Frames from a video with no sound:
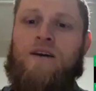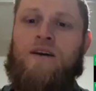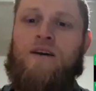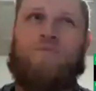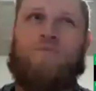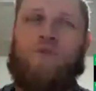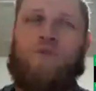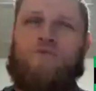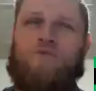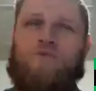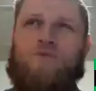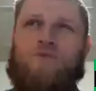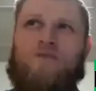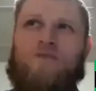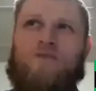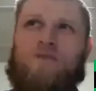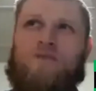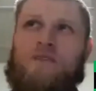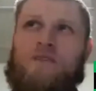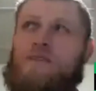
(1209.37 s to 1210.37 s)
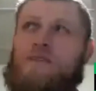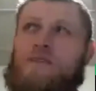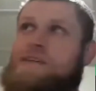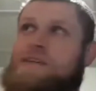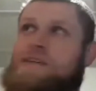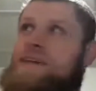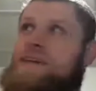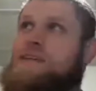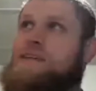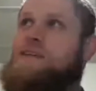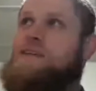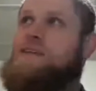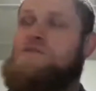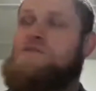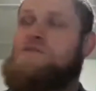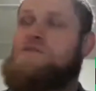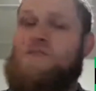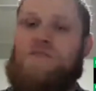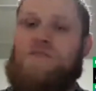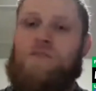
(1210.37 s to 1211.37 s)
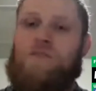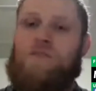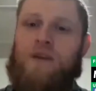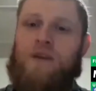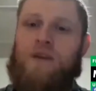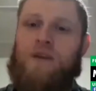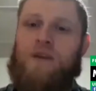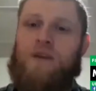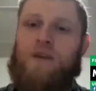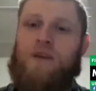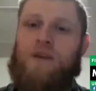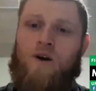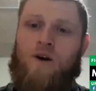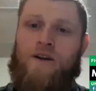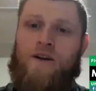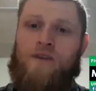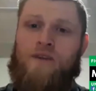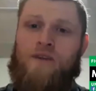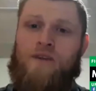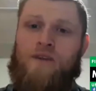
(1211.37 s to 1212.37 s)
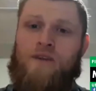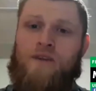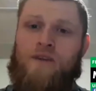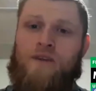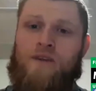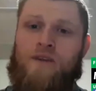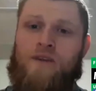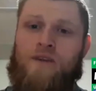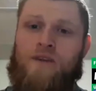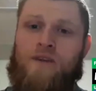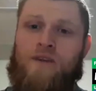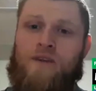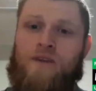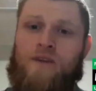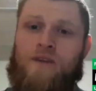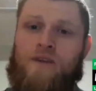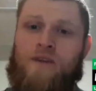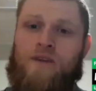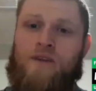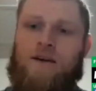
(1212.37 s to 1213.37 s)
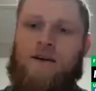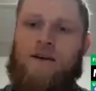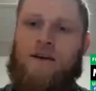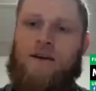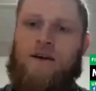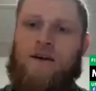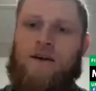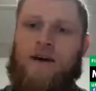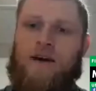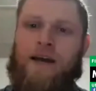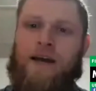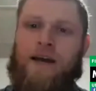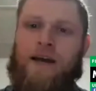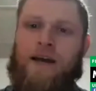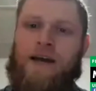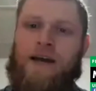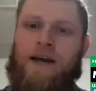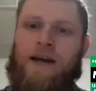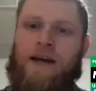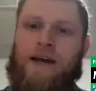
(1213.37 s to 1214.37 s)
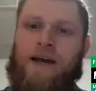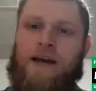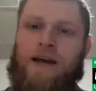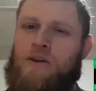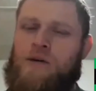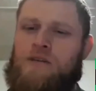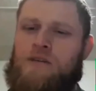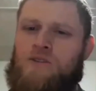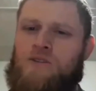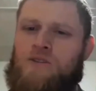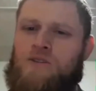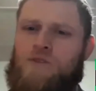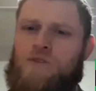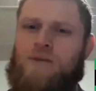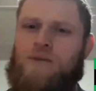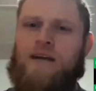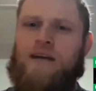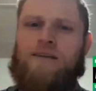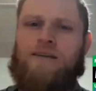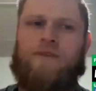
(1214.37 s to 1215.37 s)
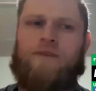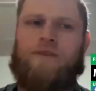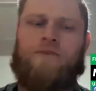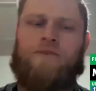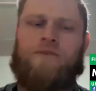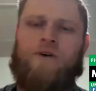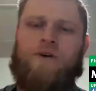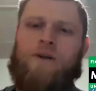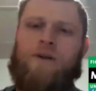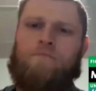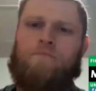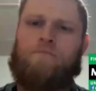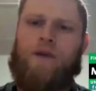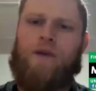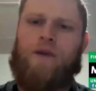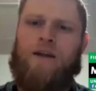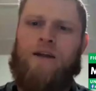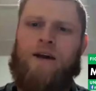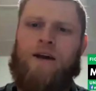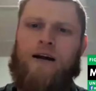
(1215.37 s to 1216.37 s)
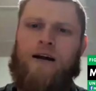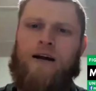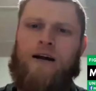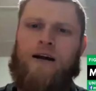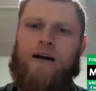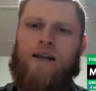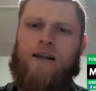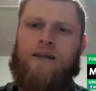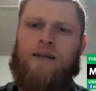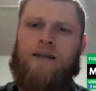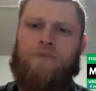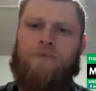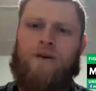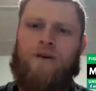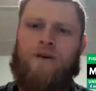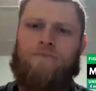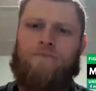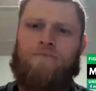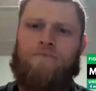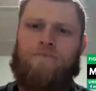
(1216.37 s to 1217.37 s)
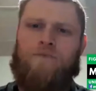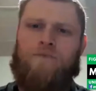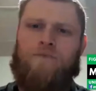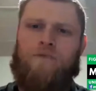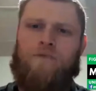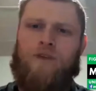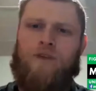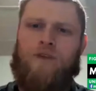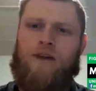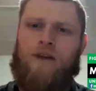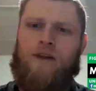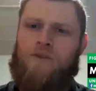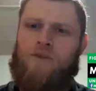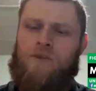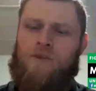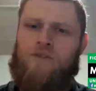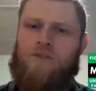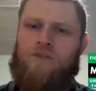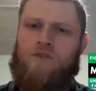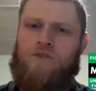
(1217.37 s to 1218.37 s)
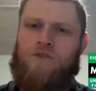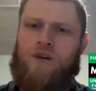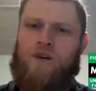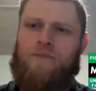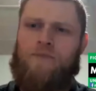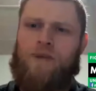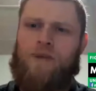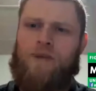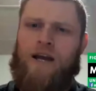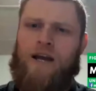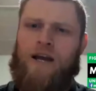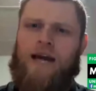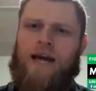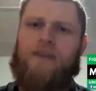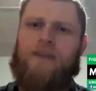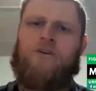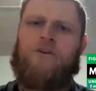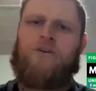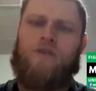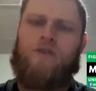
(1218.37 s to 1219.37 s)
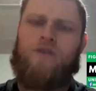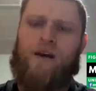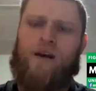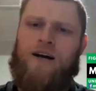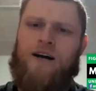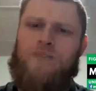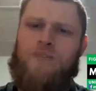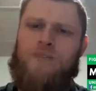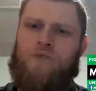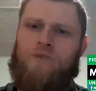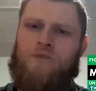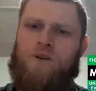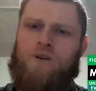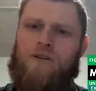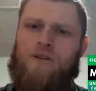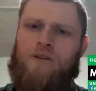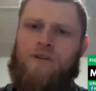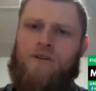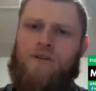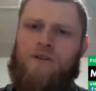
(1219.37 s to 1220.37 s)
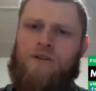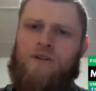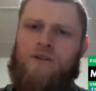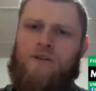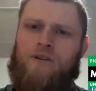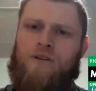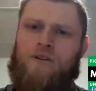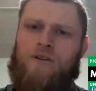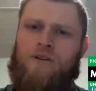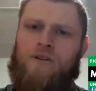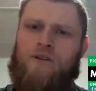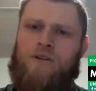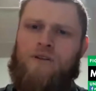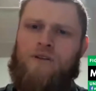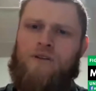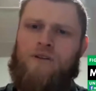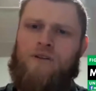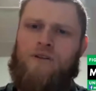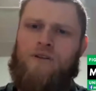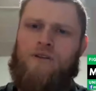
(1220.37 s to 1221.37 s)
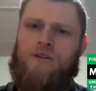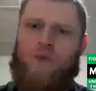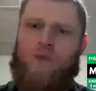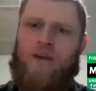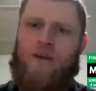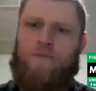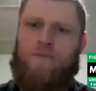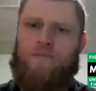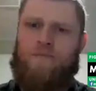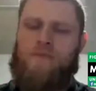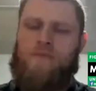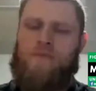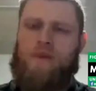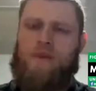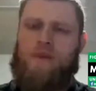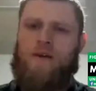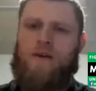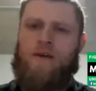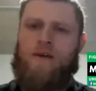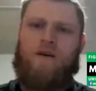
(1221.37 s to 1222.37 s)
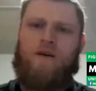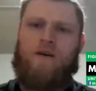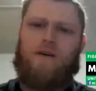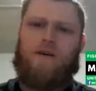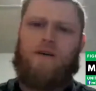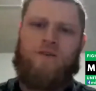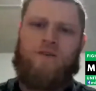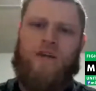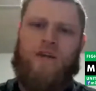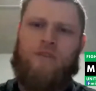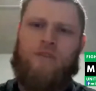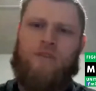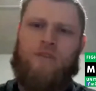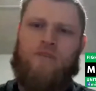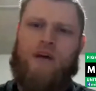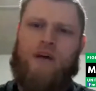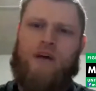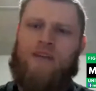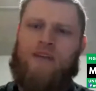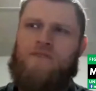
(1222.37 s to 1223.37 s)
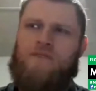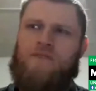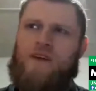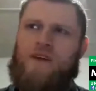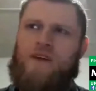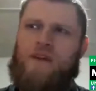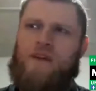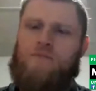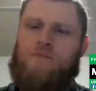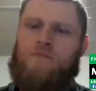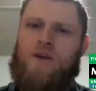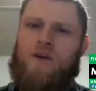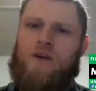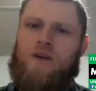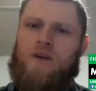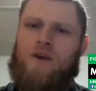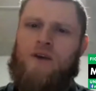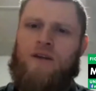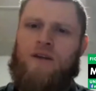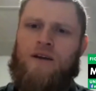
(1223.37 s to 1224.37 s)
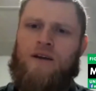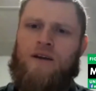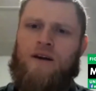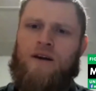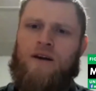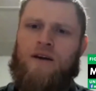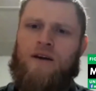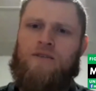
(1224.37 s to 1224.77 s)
oh, I think it was 15 pounds of water that day, and I didn't know what I was doing back then, really. And I ended up not doing too good, and I had to go to the hospital right after making weight. So they had to put IV in me and